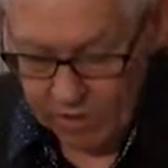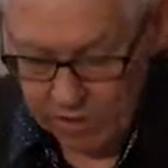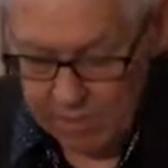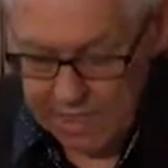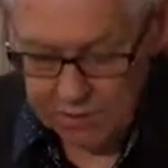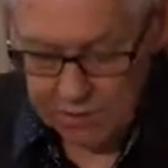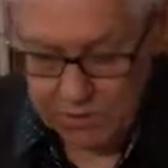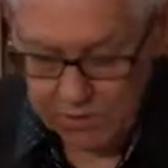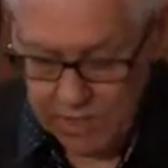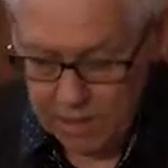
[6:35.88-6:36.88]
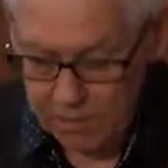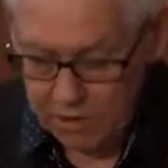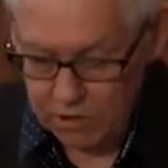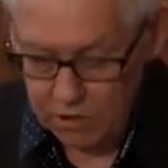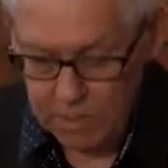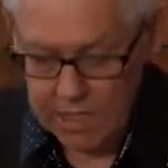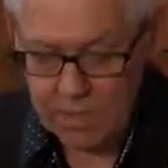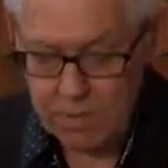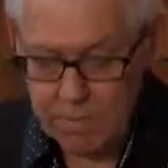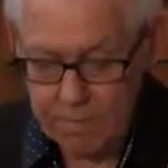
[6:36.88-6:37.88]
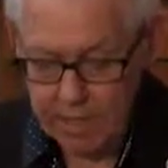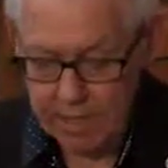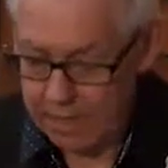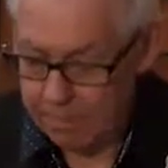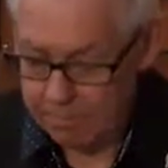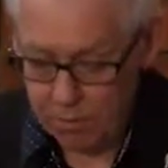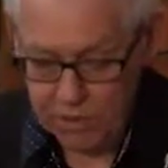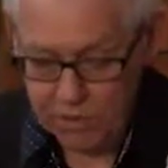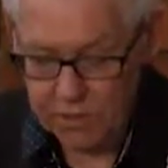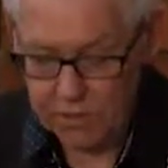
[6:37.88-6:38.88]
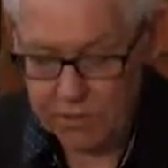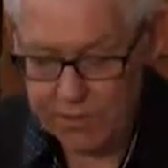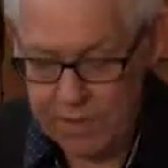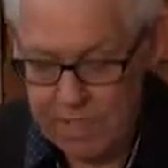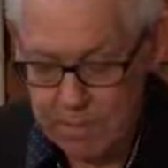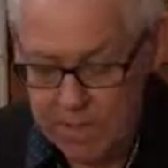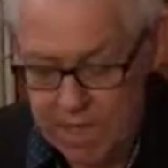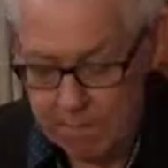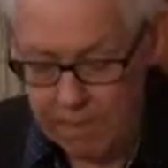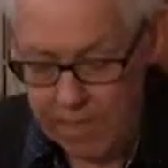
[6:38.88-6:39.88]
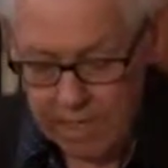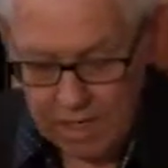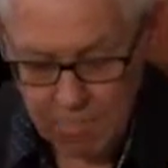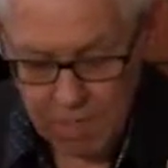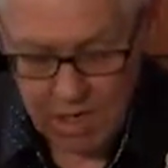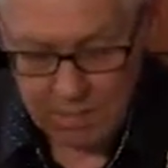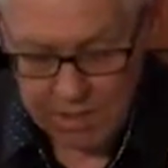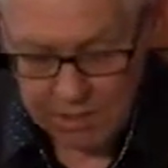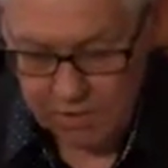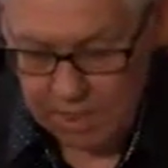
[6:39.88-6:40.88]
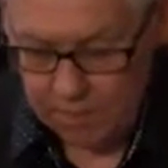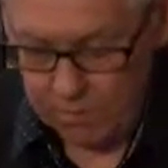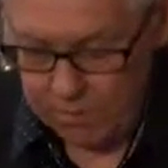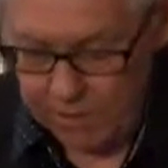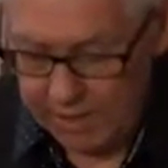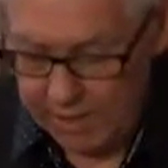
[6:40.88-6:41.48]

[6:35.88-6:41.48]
dimensions of how participatory processes for EBM might be assembled.